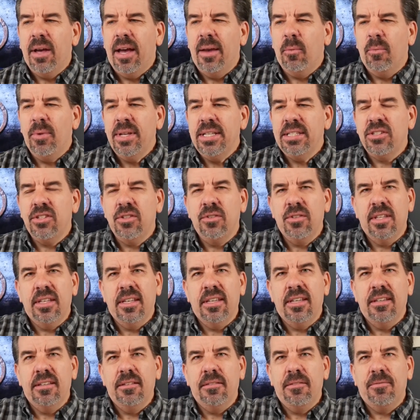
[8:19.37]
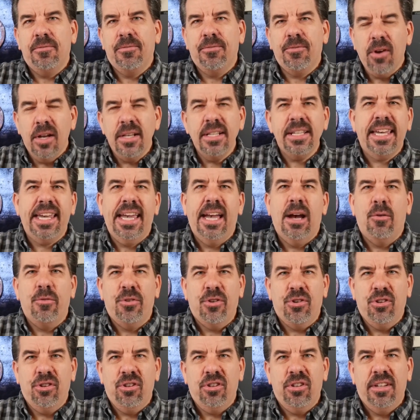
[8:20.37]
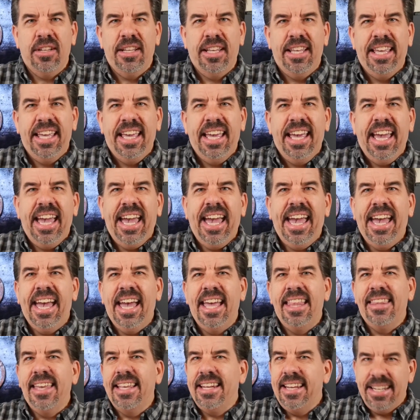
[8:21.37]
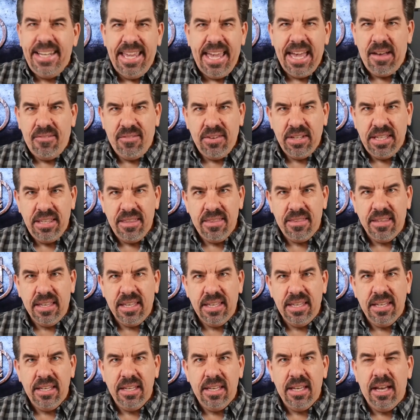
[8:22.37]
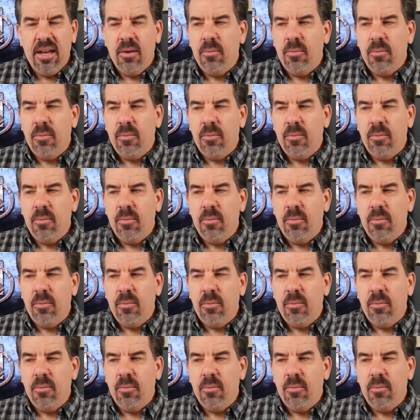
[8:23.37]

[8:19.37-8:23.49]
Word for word: I went to the front counter and they didn't have anything.